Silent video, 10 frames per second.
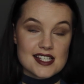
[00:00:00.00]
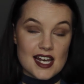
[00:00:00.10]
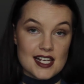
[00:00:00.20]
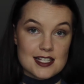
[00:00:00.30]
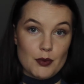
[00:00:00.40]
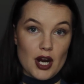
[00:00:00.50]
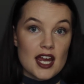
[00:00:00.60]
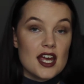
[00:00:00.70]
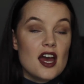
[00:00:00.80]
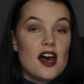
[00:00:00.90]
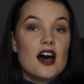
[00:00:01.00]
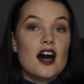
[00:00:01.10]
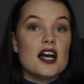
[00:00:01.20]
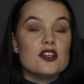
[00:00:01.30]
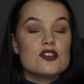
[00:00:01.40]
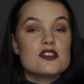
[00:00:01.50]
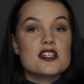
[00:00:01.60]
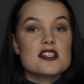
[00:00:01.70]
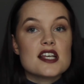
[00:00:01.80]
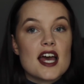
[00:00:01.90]
Setting Spray. I use
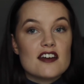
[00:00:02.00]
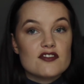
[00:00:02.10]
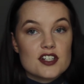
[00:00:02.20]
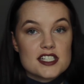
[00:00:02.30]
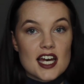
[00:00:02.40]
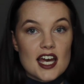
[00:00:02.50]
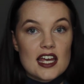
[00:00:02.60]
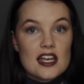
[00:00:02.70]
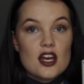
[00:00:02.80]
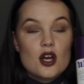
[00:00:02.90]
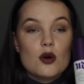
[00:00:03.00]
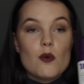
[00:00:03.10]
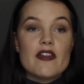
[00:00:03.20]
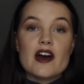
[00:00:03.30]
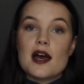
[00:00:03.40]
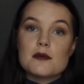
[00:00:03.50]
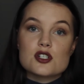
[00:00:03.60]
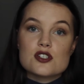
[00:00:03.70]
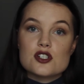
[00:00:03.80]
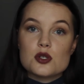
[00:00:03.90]
this every day, whether I'm
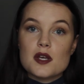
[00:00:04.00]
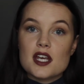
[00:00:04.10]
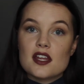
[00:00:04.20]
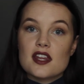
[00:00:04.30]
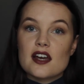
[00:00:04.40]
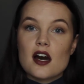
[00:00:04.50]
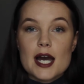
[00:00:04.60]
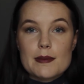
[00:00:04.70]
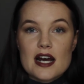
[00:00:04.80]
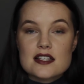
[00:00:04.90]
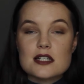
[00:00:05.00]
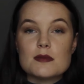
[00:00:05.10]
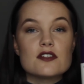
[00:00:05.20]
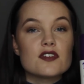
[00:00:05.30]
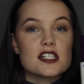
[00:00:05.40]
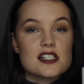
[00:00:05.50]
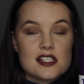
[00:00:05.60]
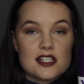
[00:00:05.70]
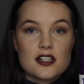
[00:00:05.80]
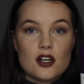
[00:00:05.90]
just doing like eyebrows and a bit of
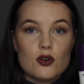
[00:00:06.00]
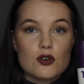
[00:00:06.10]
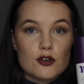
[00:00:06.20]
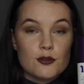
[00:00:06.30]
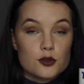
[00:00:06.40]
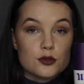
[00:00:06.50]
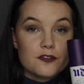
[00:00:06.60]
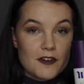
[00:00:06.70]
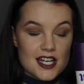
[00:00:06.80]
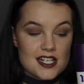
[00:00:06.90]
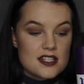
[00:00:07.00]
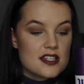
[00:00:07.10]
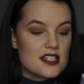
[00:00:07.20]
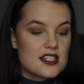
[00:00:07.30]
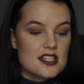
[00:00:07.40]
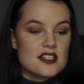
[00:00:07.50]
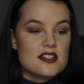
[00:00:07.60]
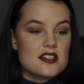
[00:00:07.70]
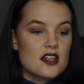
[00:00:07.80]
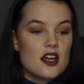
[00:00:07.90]
concealer or a full face. This
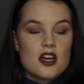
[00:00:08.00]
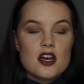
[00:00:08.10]
is